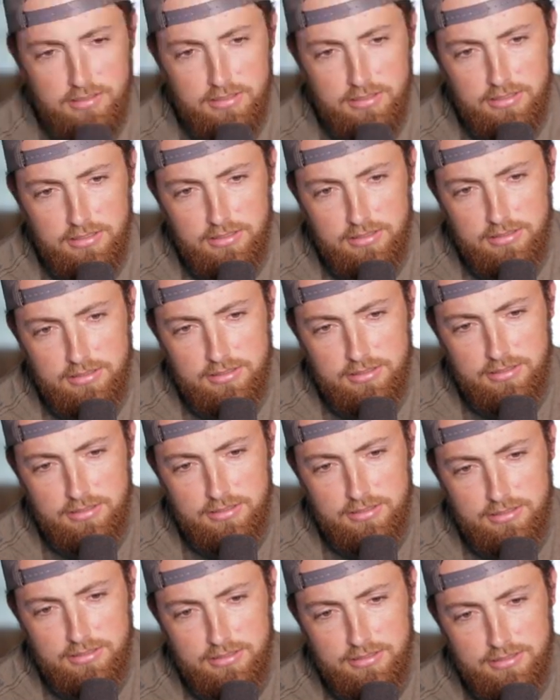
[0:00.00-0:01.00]

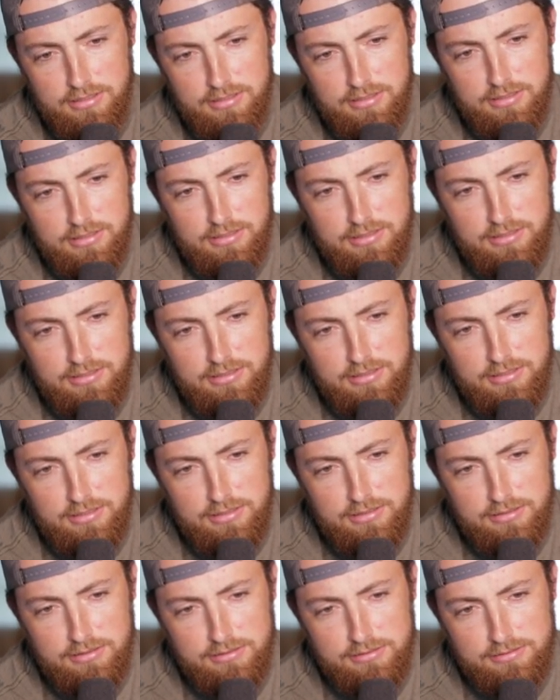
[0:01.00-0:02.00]

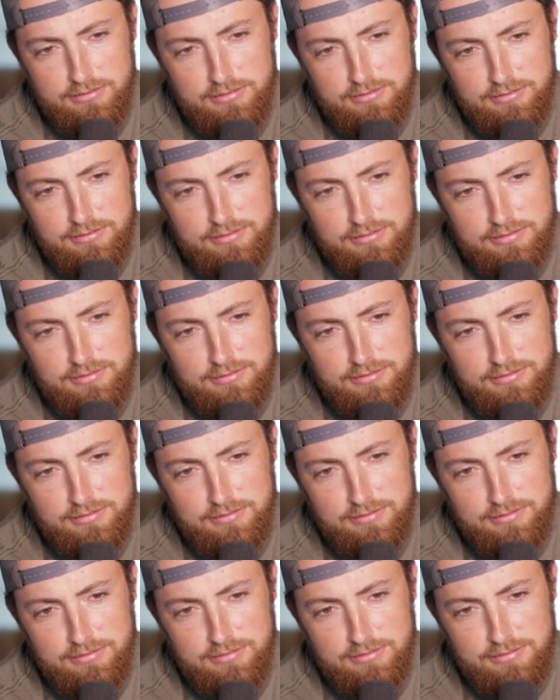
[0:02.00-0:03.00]

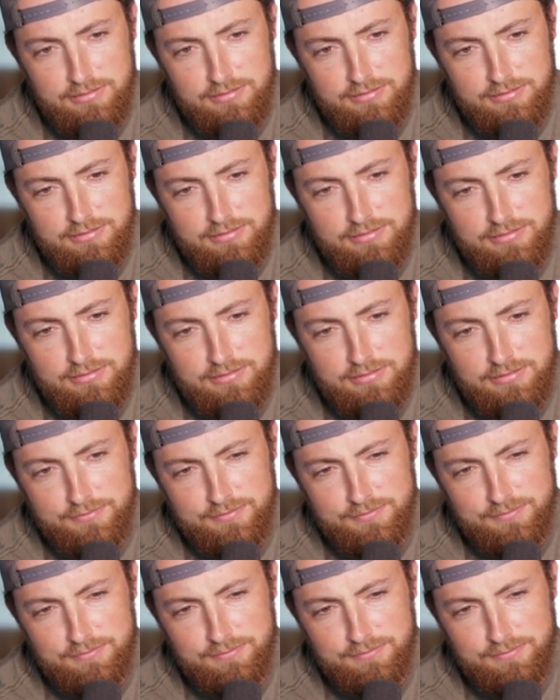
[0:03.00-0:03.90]
[no speech]